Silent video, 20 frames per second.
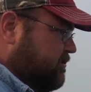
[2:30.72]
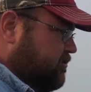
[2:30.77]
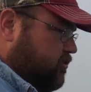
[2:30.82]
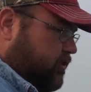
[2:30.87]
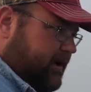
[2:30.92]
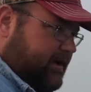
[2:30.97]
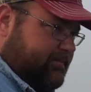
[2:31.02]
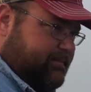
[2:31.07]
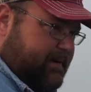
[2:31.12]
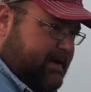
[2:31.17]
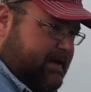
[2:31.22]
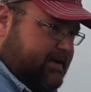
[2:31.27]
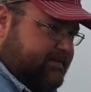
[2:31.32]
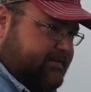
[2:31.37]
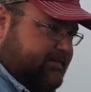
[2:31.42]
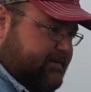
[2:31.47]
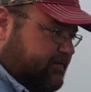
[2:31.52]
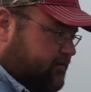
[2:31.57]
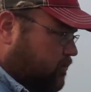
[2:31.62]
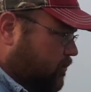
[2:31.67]

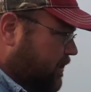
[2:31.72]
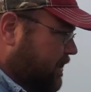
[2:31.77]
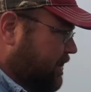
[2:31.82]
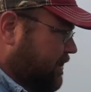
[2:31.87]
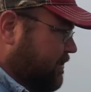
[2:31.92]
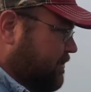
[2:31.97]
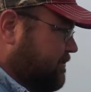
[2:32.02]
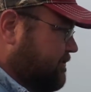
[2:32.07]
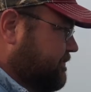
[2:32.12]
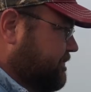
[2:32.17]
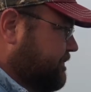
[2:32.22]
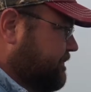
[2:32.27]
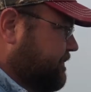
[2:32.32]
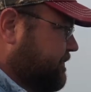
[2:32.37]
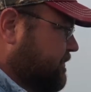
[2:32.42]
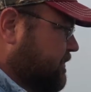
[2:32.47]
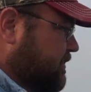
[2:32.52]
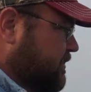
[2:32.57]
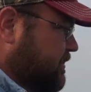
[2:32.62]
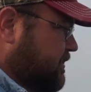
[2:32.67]
Crankbaits as well.
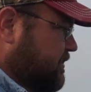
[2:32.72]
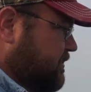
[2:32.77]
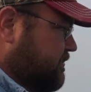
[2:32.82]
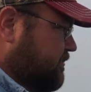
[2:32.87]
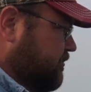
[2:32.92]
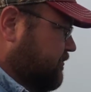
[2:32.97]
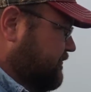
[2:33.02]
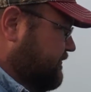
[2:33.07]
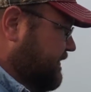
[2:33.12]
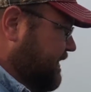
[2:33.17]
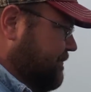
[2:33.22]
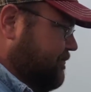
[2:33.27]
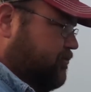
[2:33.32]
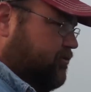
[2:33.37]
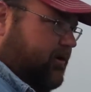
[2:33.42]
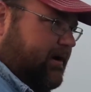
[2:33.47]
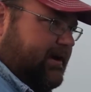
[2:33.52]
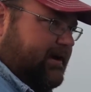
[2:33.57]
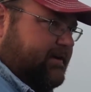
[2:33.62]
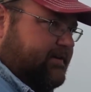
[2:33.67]
Those same
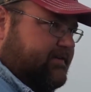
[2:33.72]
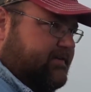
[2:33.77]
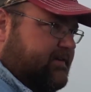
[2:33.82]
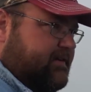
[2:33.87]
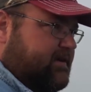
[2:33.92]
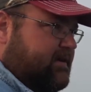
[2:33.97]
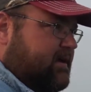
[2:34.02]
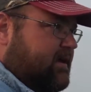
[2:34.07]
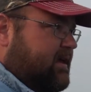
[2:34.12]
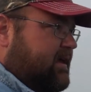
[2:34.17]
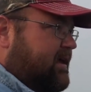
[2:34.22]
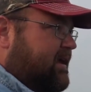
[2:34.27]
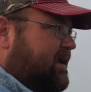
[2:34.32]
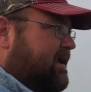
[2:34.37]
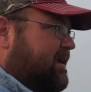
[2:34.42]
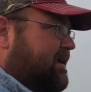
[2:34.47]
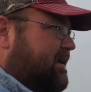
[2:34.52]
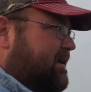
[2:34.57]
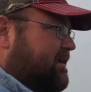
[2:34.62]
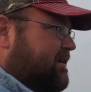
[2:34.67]
cranks.
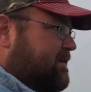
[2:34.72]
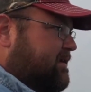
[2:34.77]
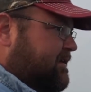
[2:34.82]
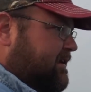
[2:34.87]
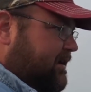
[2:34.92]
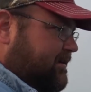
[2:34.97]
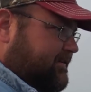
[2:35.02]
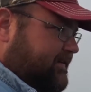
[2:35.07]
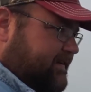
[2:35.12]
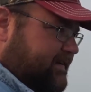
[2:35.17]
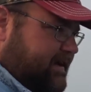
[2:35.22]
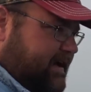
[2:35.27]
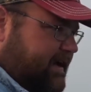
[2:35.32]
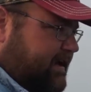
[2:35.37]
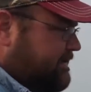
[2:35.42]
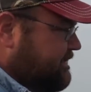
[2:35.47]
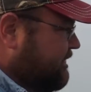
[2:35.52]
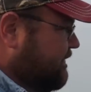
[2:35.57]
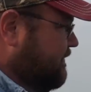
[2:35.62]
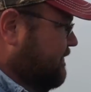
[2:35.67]
Now
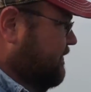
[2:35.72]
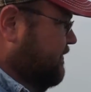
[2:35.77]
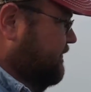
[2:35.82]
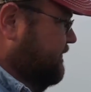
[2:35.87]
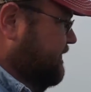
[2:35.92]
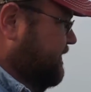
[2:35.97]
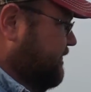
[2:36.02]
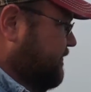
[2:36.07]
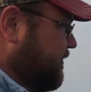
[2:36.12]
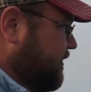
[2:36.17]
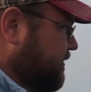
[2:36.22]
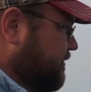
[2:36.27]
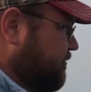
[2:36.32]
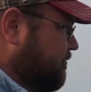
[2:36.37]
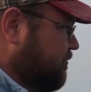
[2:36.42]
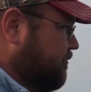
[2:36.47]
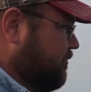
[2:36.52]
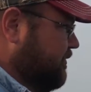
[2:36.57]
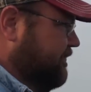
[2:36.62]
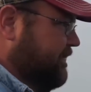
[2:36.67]
today it's a little different.
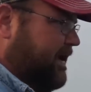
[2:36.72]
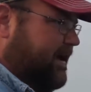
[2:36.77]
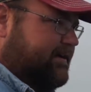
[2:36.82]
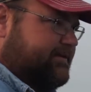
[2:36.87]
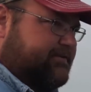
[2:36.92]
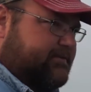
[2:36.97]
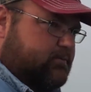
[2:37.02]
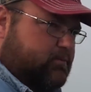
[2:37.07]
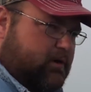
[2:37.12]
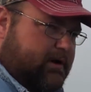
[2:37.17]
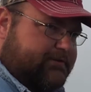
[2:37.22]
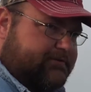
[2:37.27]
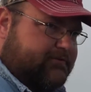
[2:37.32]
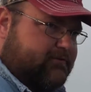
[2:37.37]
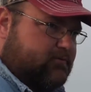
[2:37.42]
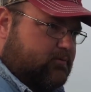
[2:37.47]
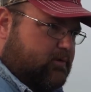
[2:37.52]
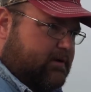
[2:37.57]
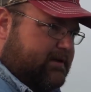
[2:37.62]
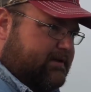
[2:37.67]
We've had some
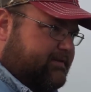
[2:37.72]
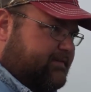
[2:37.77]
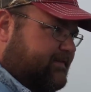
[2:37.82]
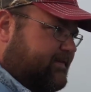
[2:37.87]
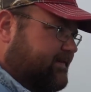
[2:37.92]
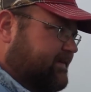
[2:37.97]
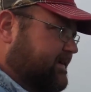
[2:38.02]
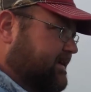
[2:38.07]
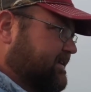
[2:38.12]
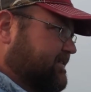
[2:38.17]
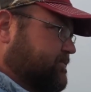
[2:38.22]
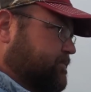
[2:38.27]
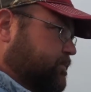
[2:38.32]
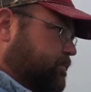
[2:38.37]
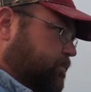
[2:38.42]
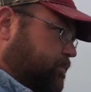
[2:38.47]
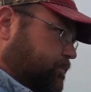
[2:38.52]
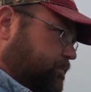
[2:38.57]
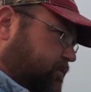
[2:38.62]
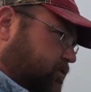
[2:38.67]
western winds. It's
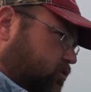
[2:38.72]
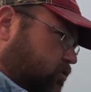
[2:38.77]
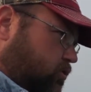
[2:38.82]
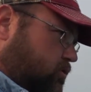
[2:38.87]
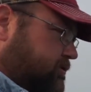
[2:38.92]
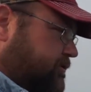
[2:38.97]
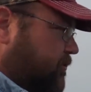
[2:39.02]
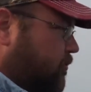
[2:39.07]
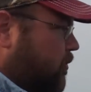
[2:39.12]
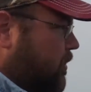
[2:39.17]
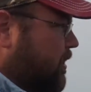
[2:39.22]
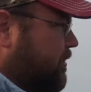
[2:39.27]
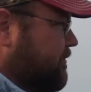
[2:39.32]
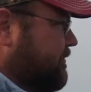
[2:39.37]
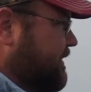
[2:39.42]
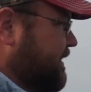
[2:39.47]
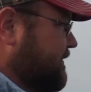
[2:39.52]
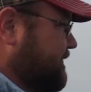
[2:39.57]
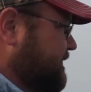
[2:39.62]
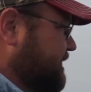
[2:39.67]
cooled the water
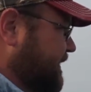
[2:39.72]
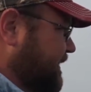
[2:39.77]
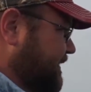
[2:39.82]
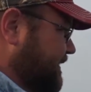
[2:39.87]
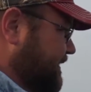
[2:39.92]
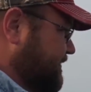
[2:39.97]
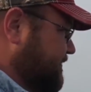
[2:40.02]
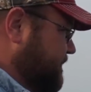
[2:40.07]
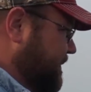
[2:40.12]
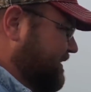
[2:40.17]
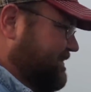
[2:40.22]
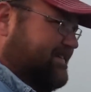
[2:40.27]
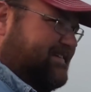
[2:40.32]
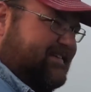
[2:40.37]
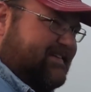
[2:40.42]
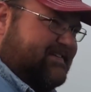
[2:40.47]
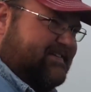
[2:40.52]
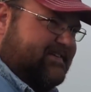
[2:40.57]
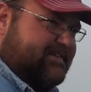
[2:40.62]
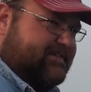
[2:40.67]
down slightly. It's about
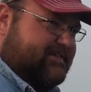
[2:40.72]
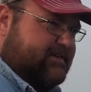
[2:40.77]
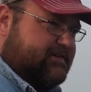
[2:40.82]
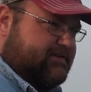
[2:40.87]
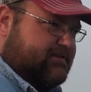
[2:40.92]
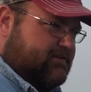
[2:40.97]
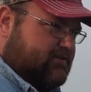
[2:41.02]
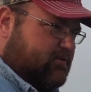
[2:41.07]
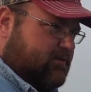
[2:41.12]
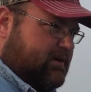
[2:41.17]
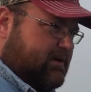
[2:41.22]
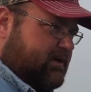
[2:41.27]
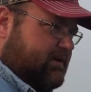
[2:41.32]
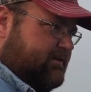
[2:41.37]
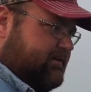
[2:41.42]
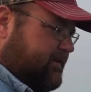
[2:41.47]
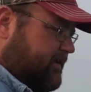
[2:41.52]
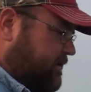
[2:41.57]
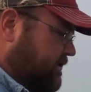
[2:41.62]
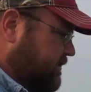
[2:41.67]
66 degree
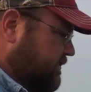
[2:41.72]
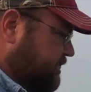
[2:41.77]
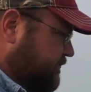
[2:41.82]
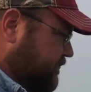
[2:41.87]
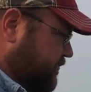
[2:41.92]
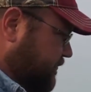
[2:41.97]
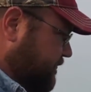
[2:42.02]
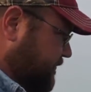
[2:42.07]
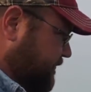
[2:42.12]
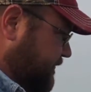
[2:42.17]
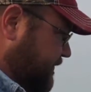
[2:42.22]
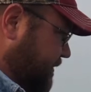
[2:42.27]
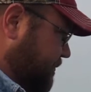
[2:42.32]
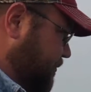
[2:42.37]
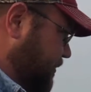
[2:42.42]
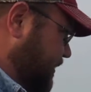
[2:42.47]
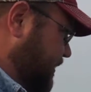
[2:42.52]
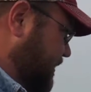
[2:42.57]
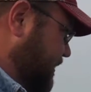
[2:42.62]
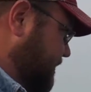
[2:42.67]
surface temp
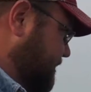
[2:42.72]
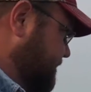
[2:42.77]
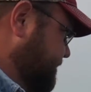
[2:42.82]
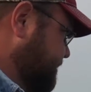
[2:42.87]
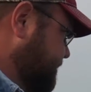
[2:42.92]
right now.